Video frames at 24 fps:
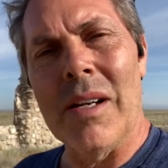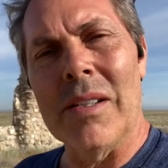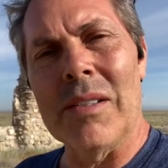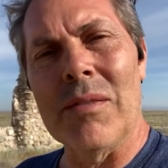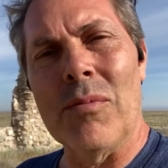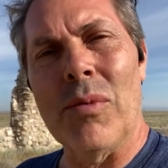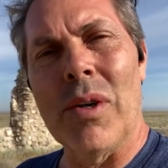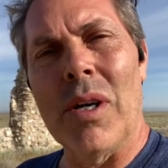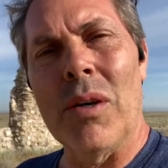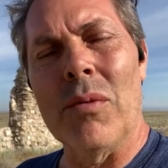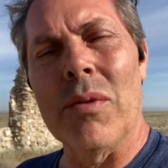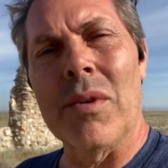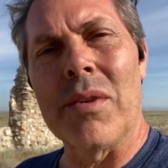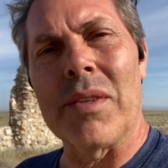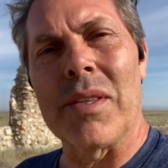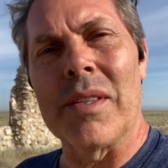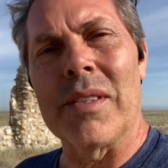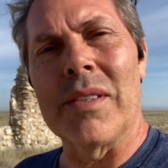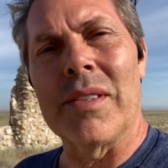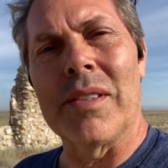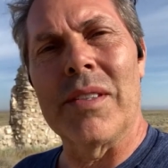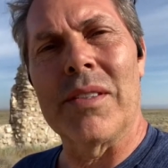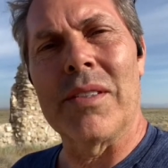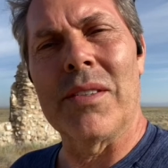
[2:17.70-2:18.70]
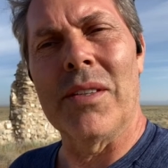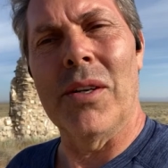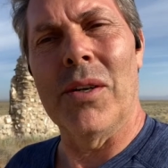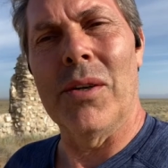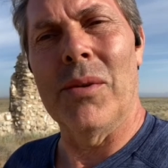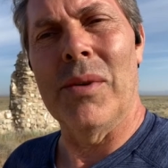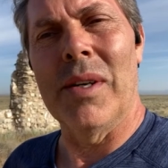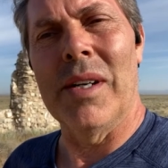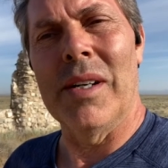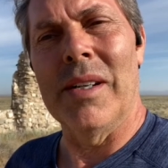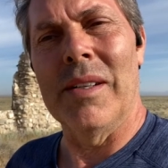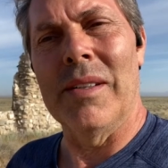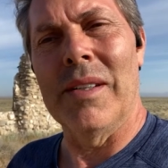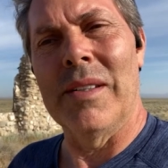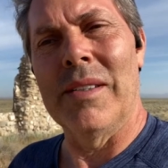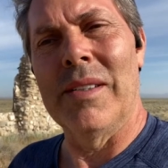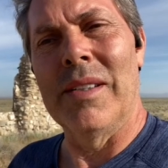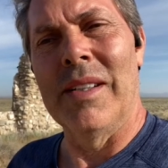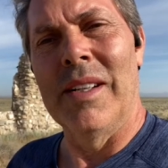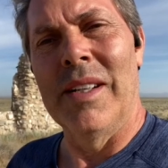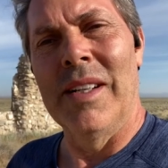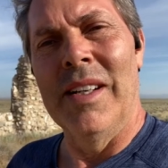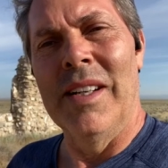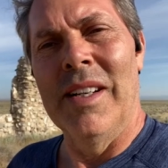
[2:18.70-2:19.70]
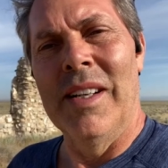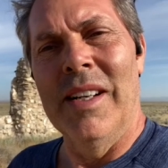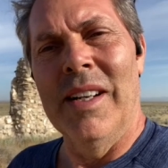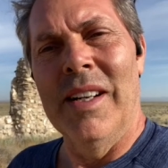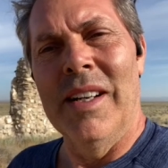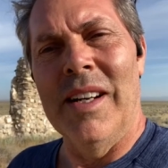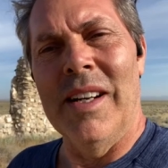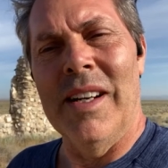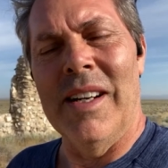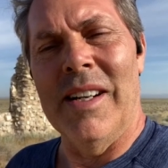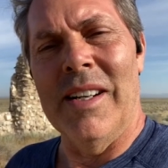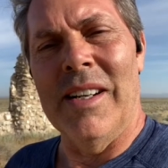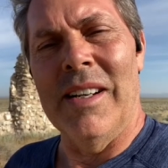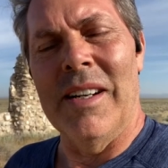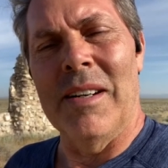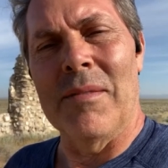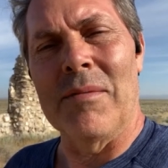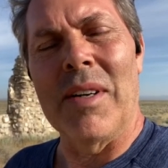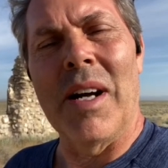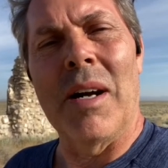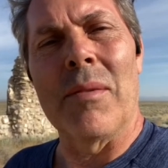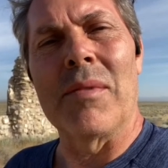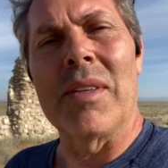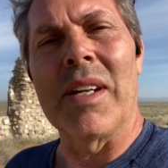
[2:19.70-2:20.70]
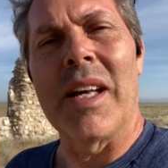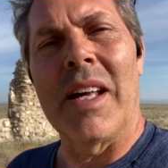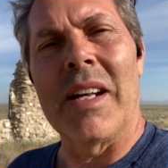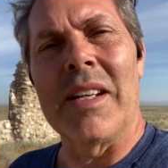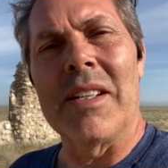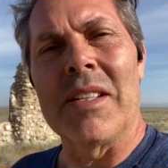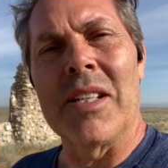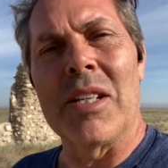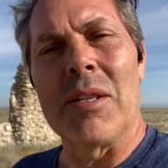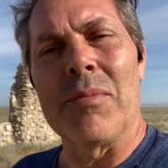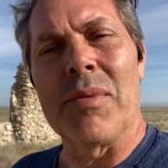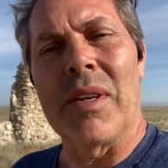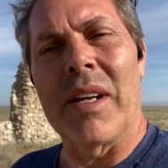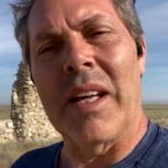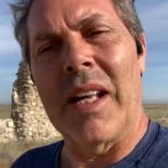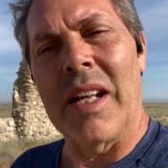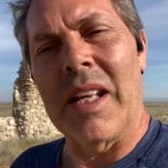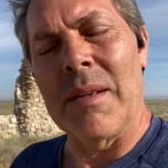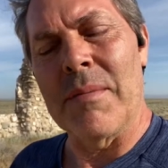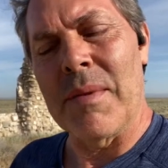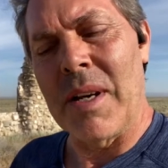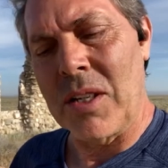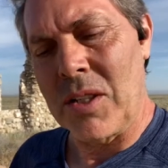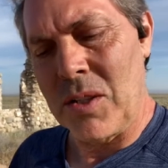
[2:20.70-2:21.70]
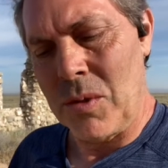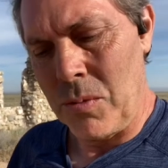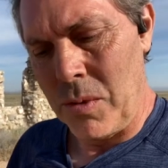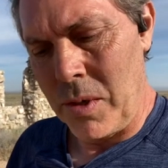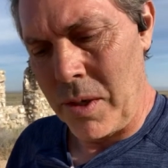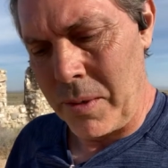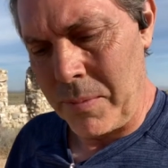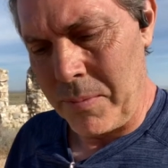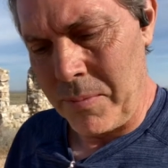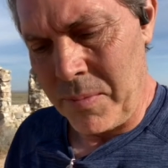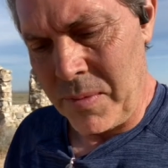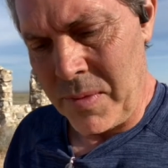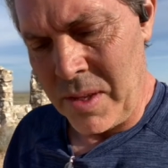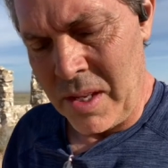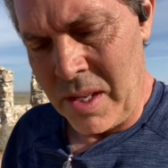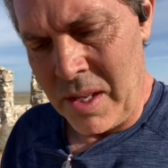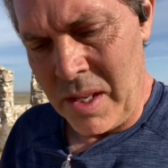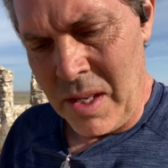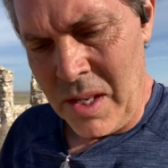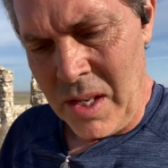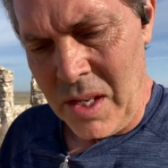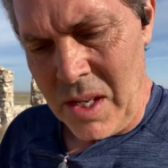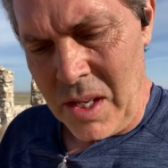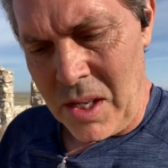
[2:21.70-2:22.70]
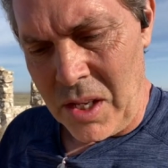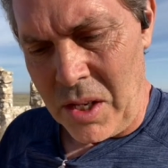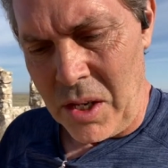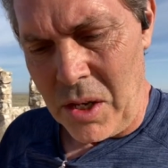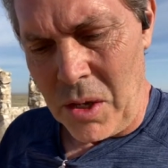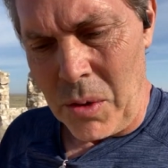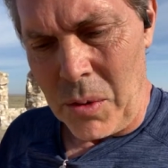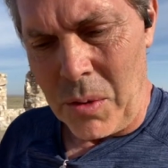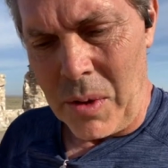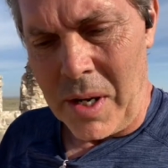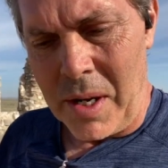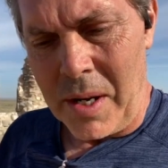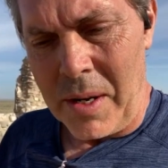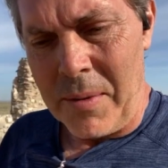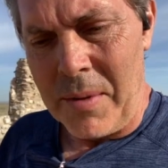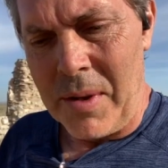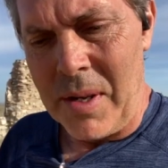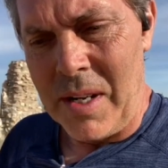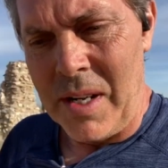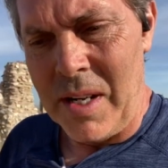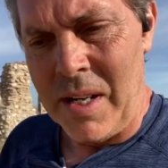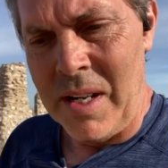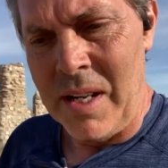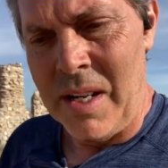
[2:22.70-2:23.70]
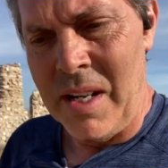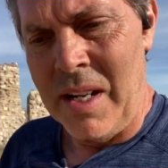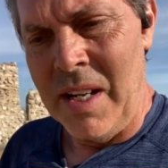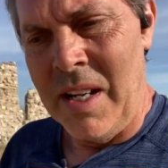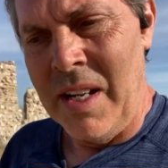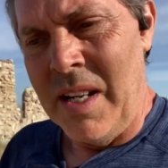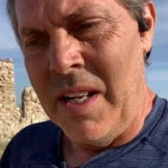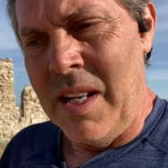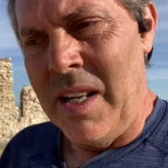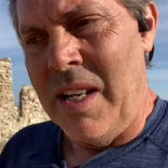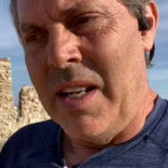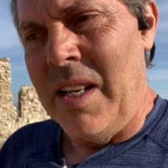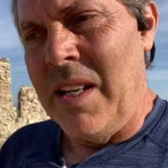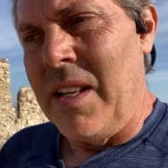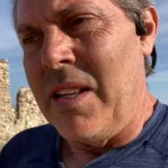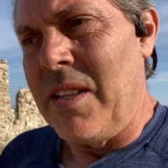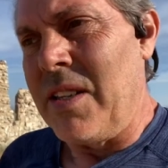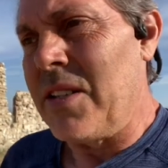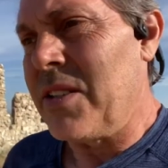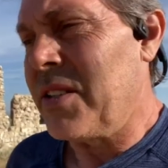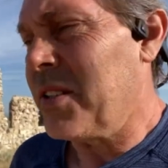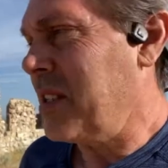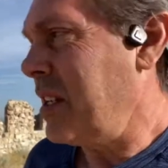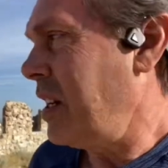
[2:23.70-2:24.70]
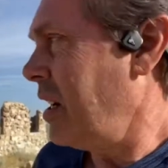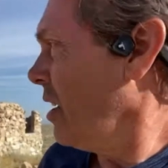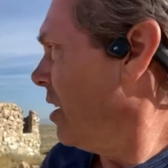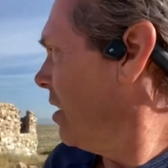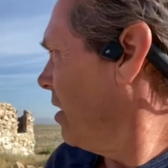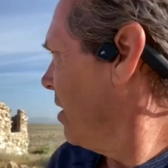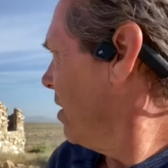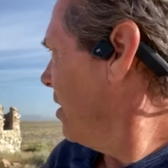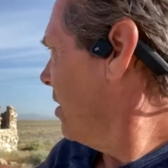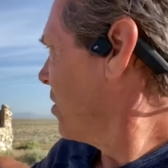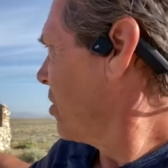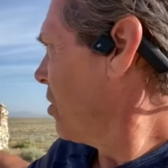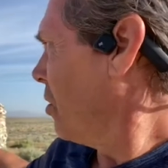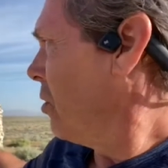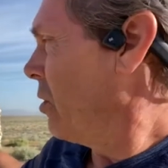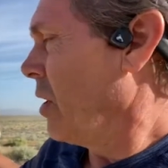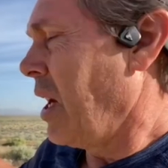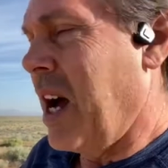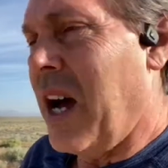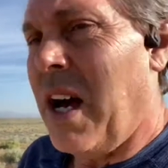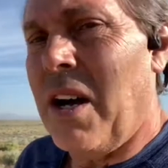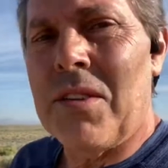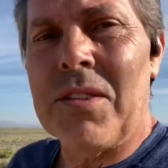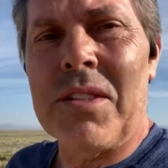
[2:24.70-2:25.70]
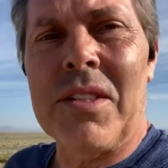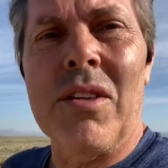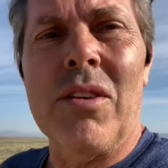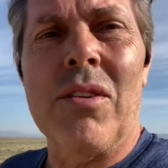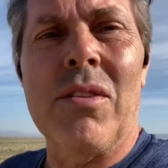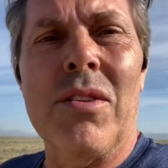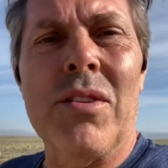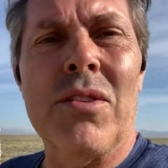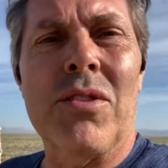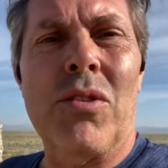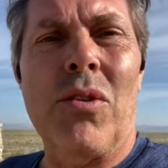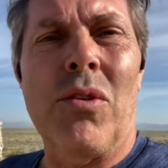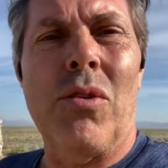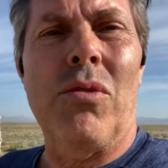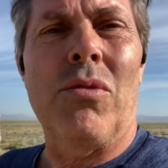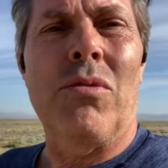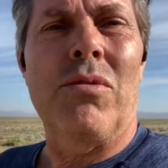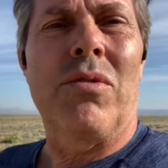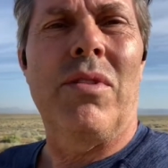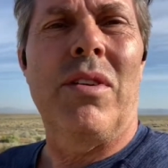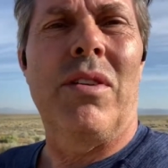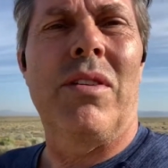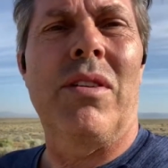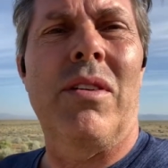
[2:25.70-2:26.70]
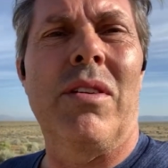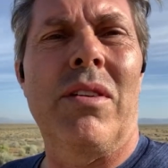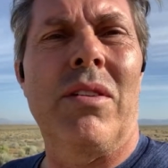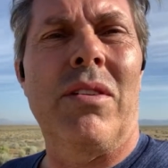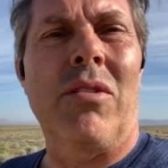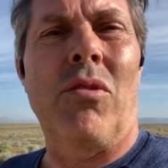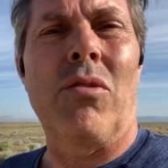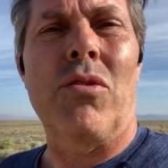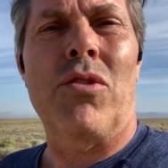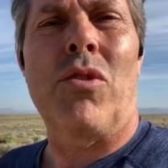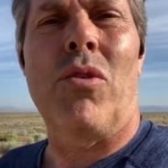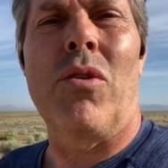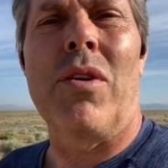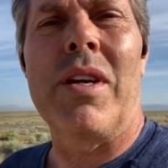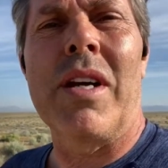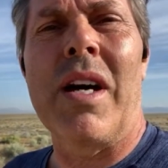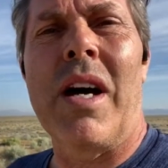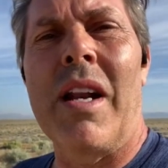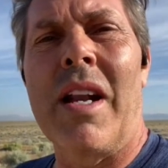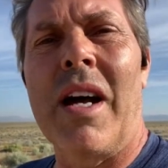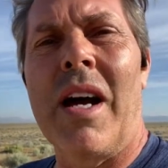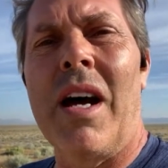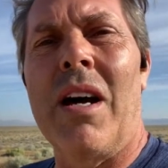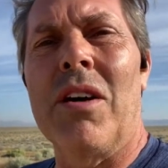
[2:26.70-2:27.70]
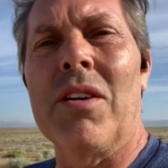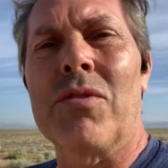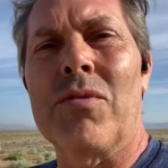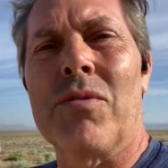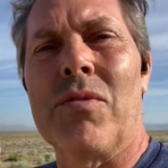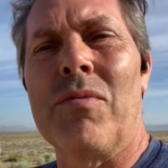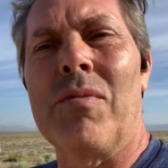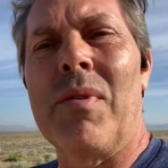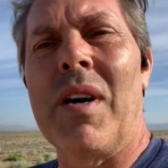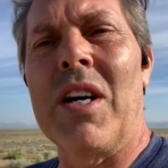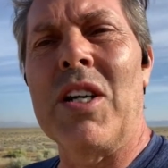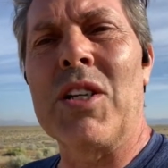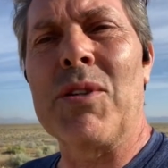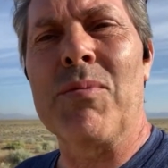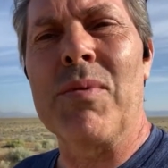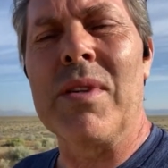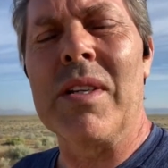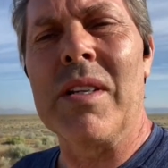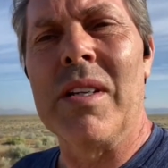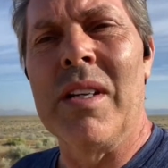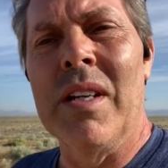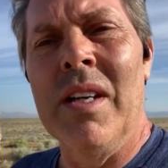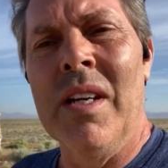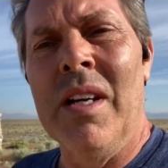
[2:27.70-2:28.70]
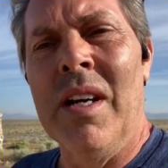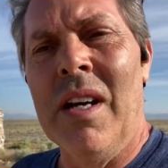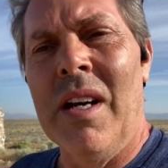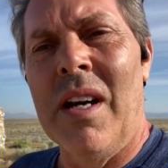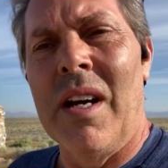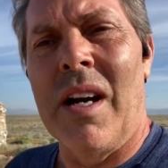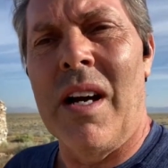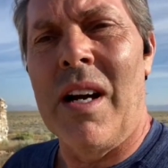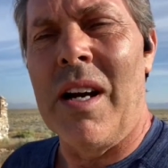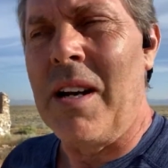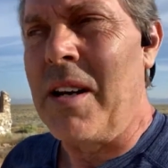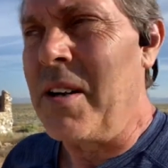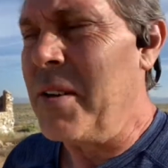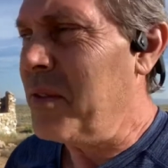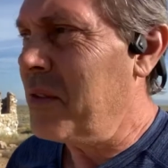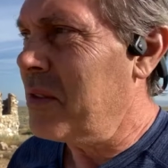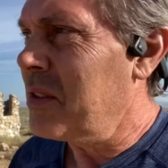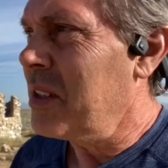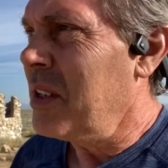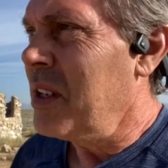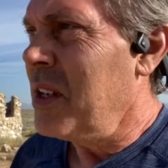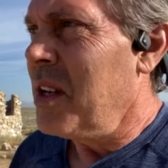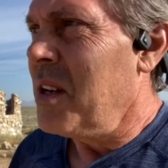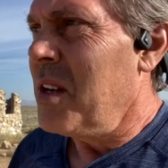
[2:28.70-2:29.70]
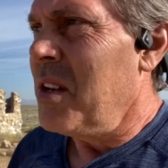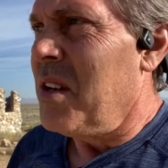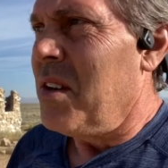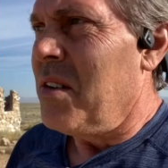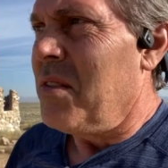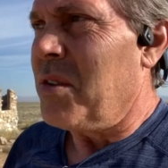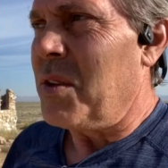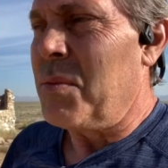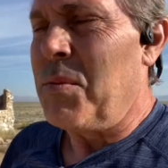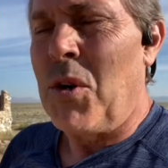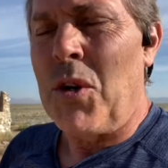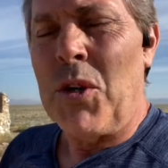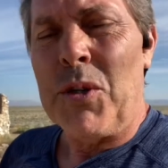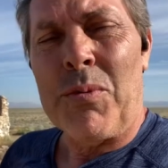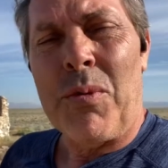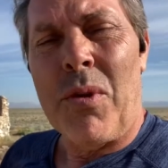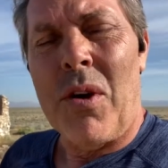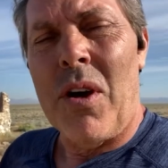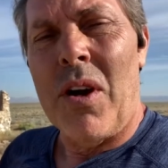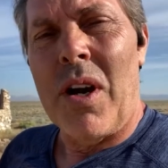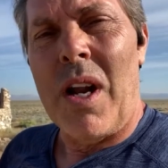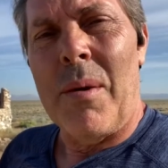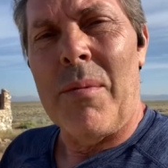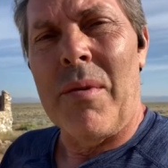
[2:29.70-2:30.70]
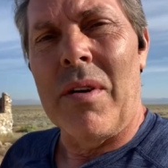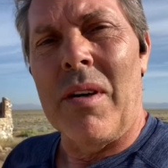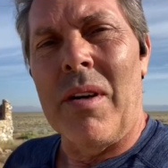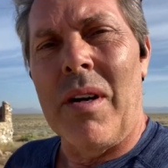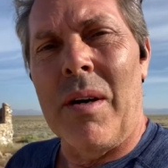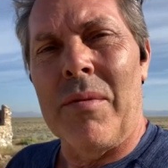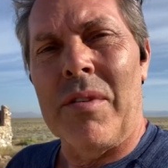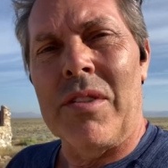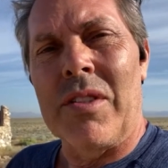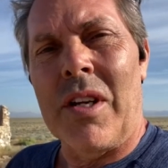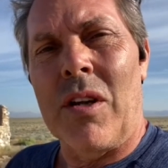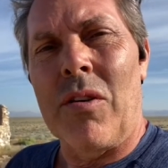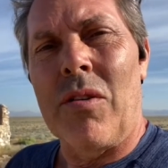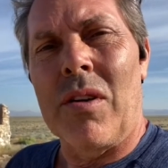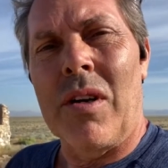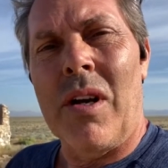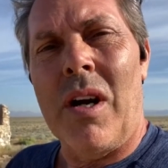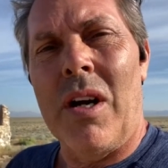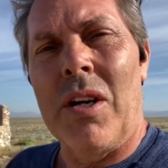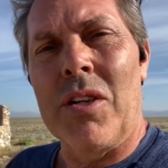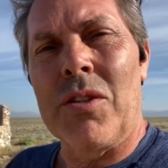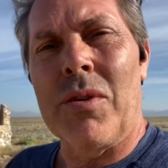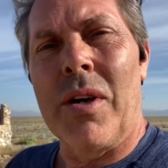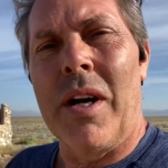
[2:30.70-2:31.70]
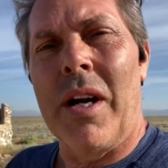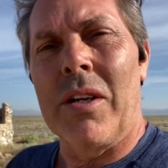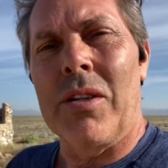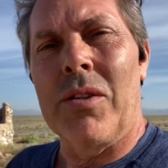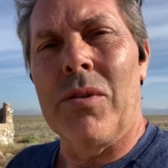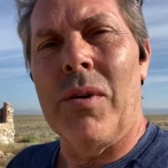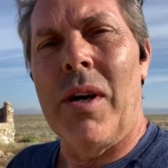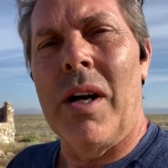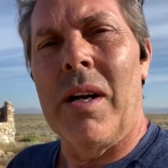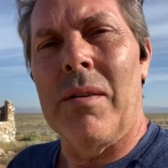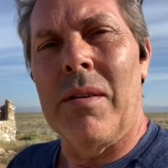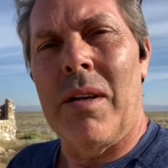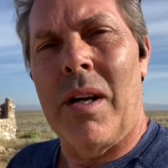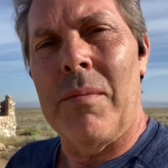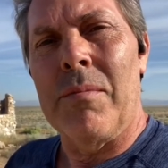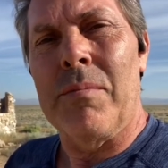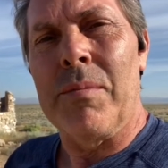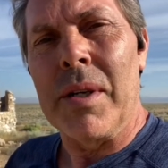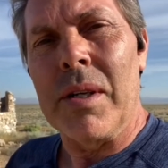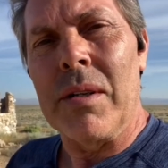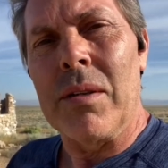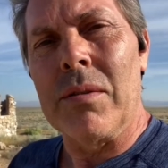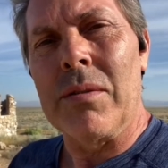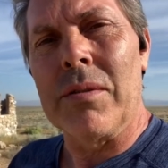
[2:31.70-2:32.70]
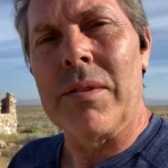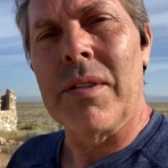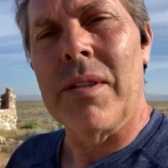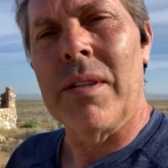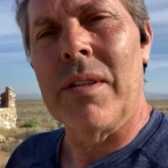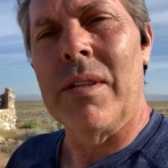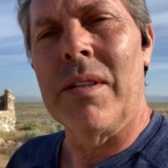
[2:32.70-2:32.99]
well worth it. So I'm glad I did it, but I got to get back to work. You know, this old house here, this old torn down house reminds me. For the most part, I'm a general contractor. I build